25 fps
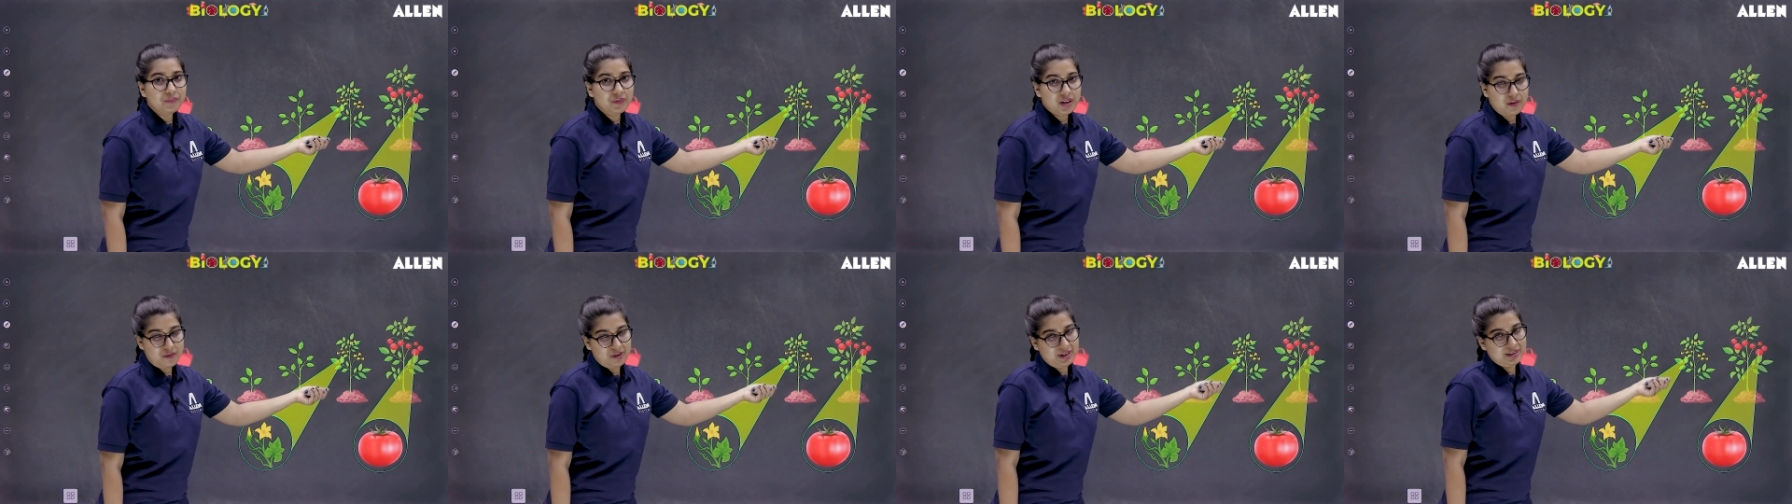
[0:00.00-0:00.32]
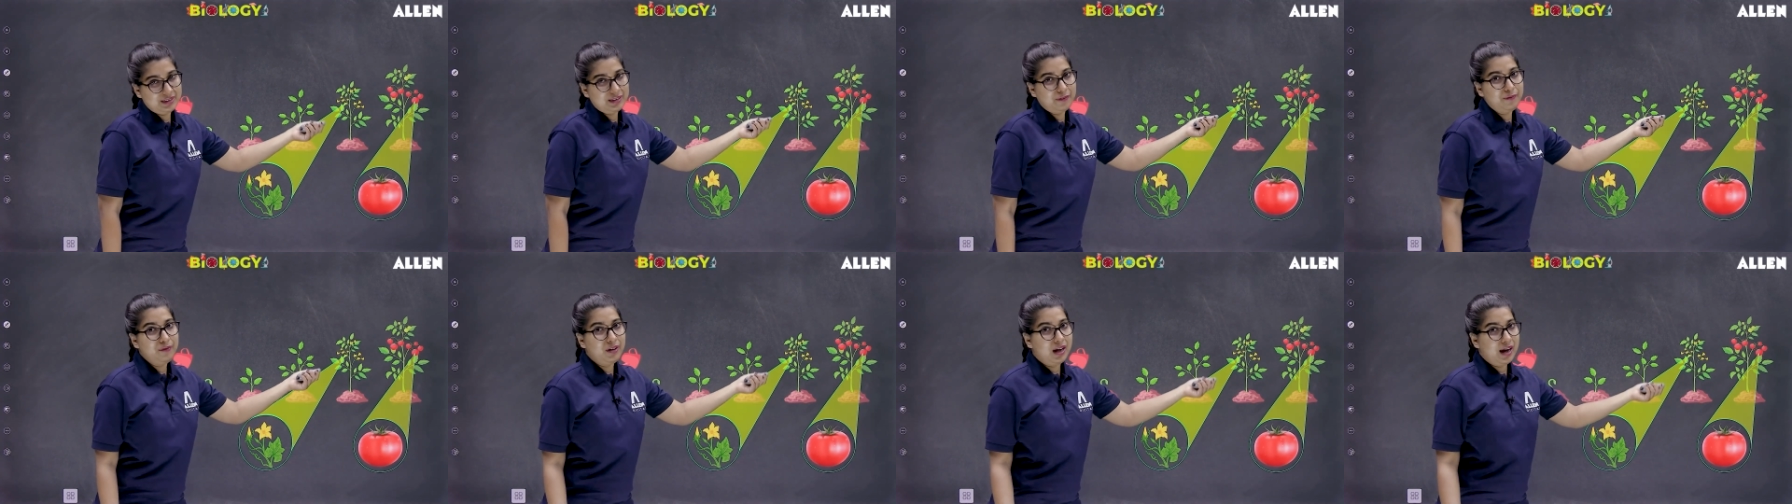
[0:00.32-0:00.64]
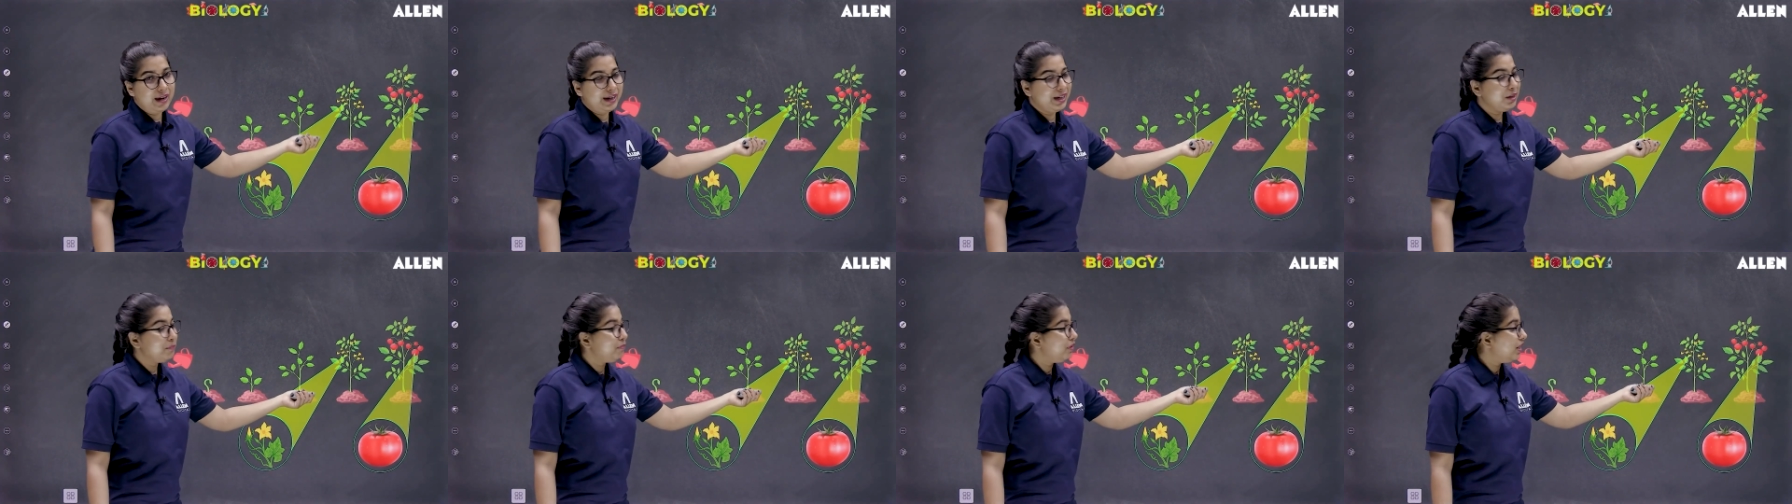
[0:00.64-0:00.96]
If it is a
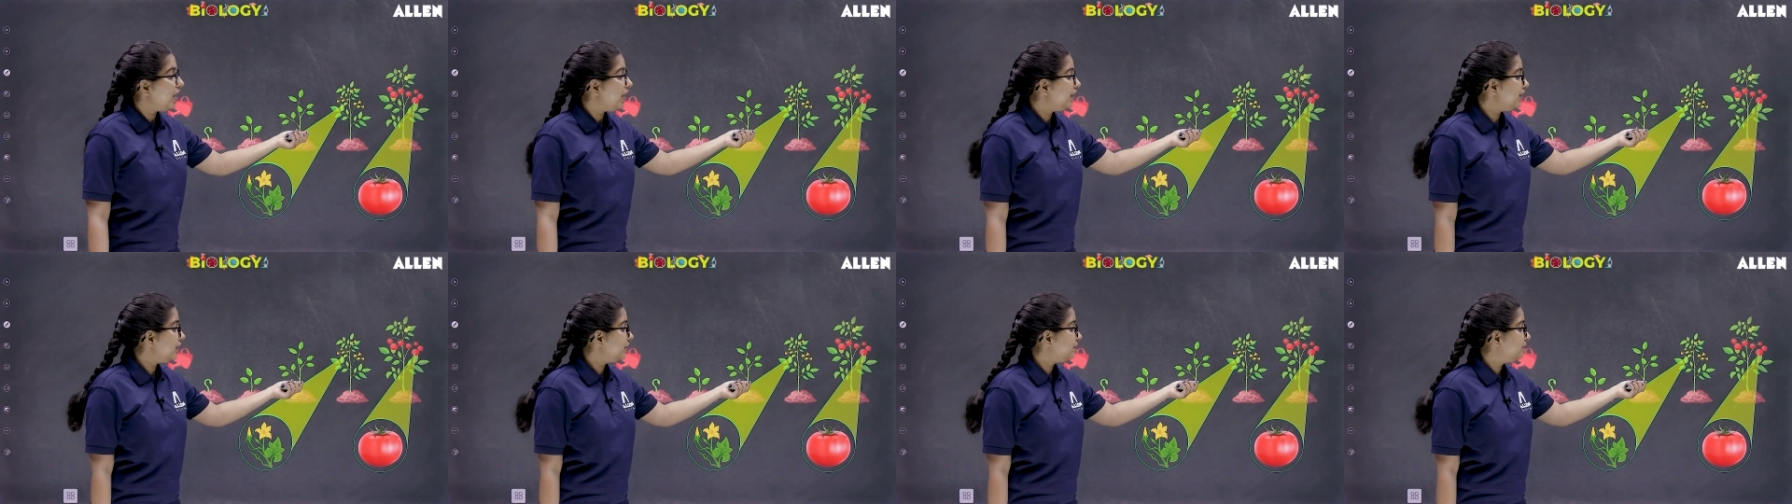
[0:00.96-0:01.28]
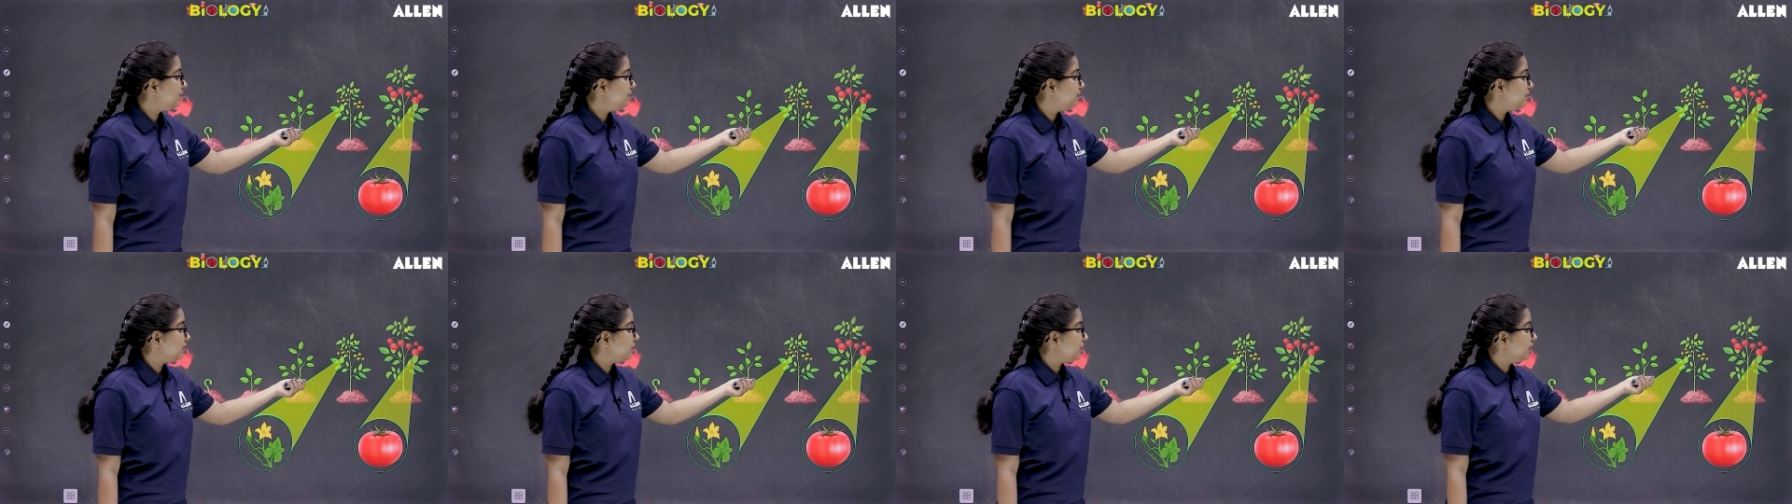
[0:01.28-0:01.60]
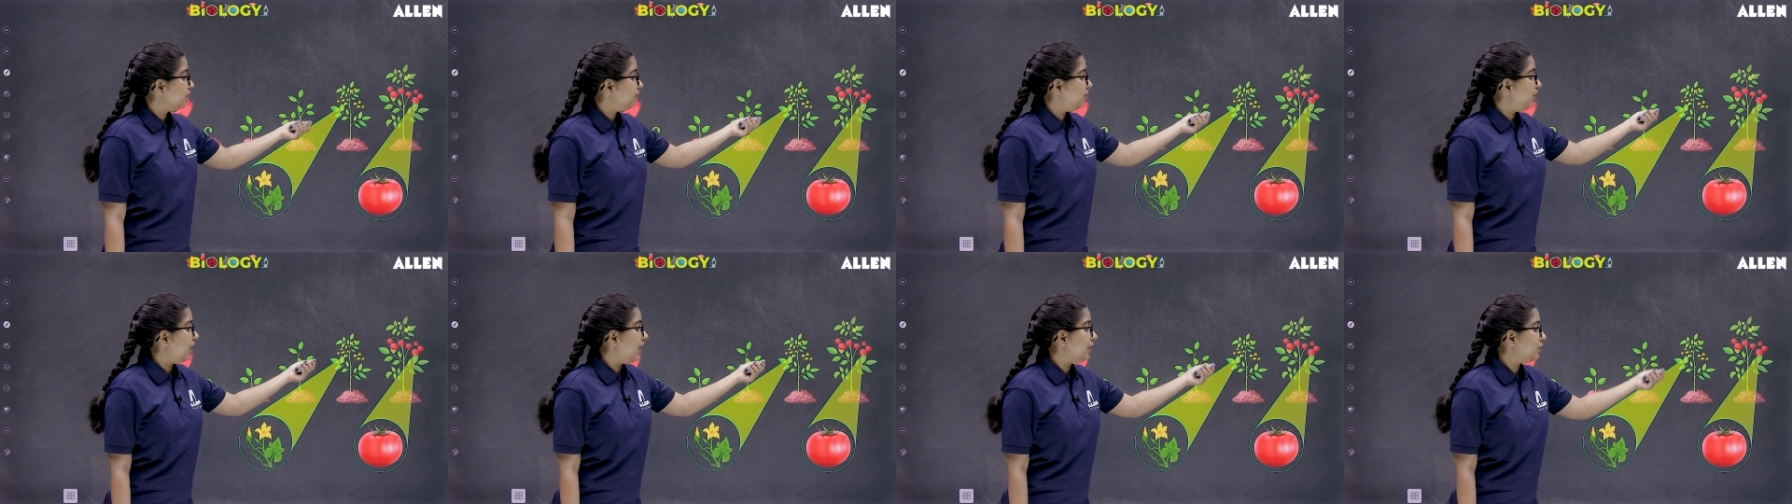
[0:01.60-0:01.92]
flowering plant,
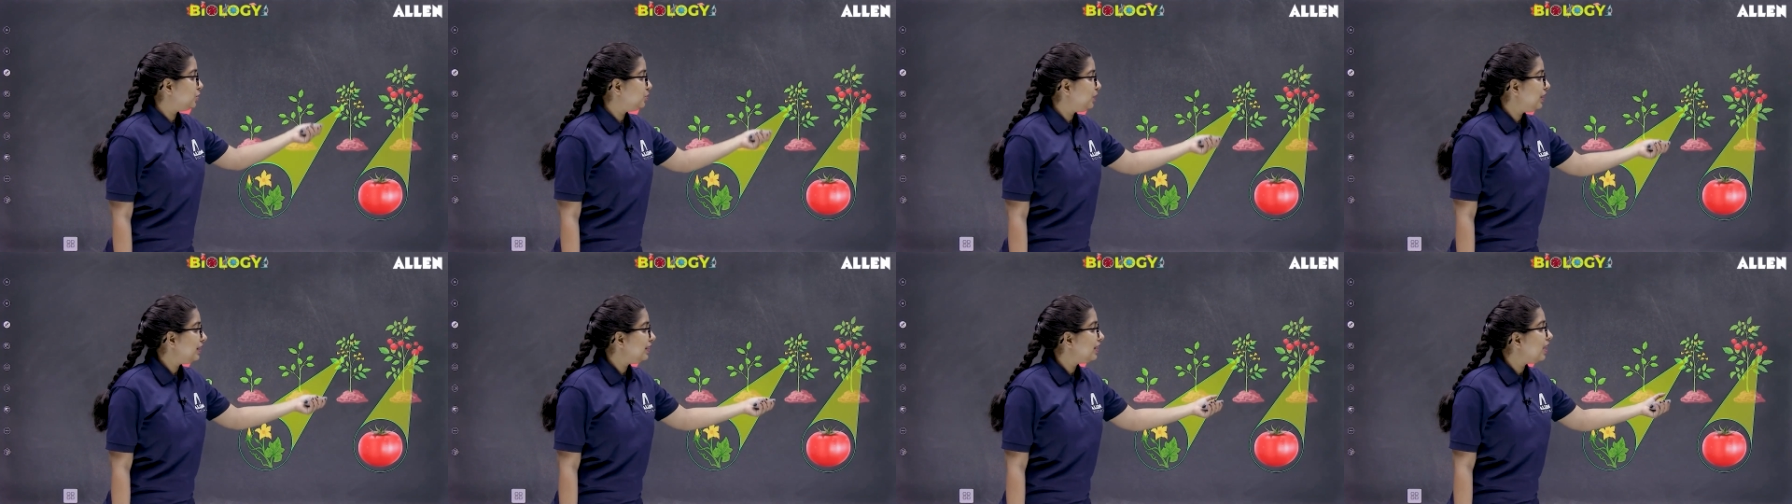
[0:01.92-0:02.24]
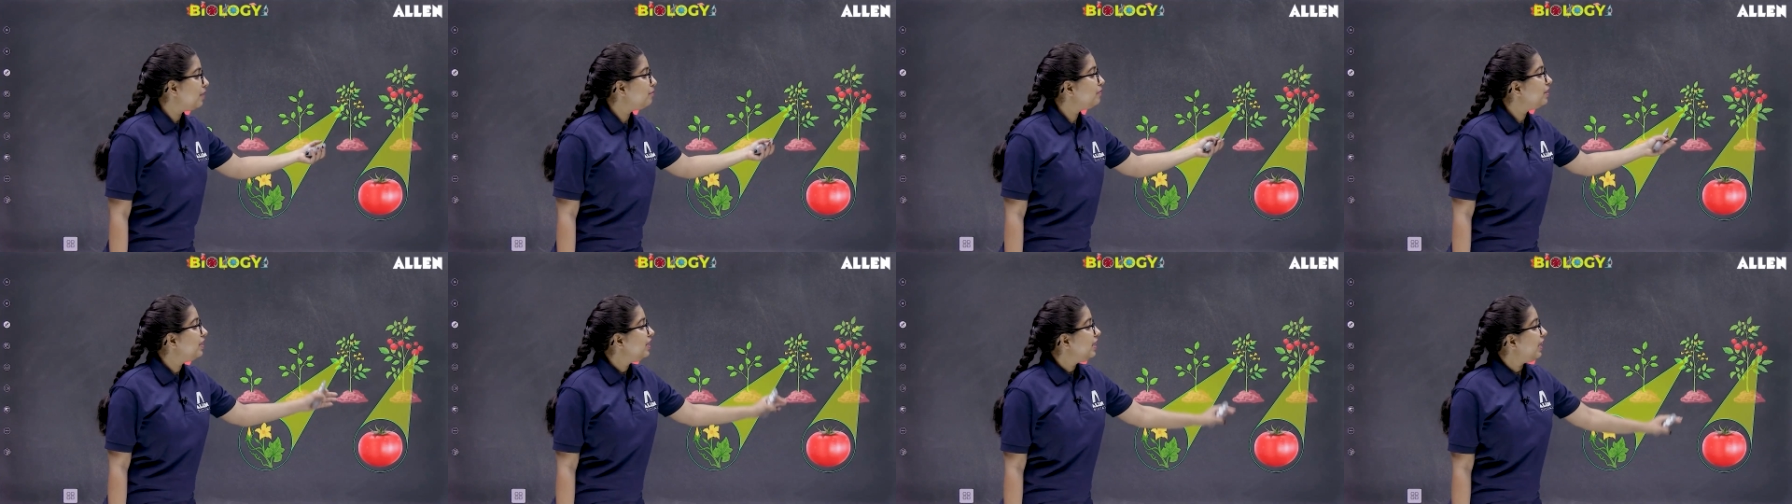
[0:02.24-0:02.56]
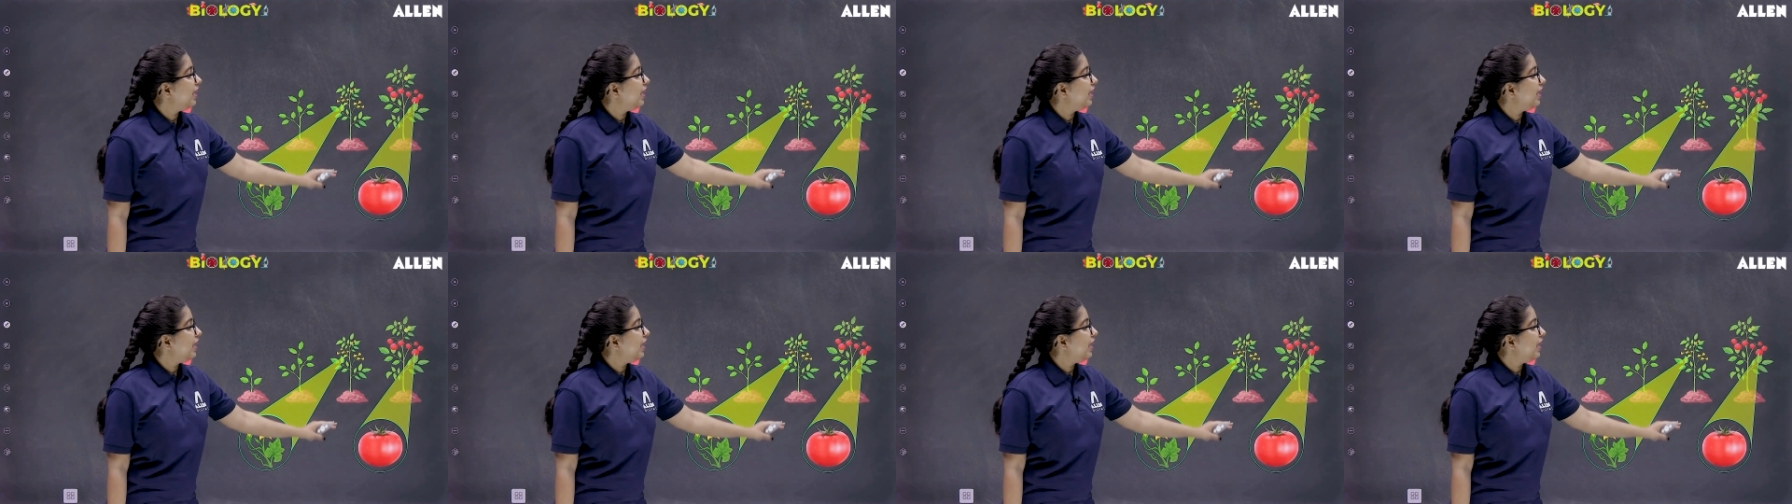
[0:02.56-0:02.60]
flowers will come.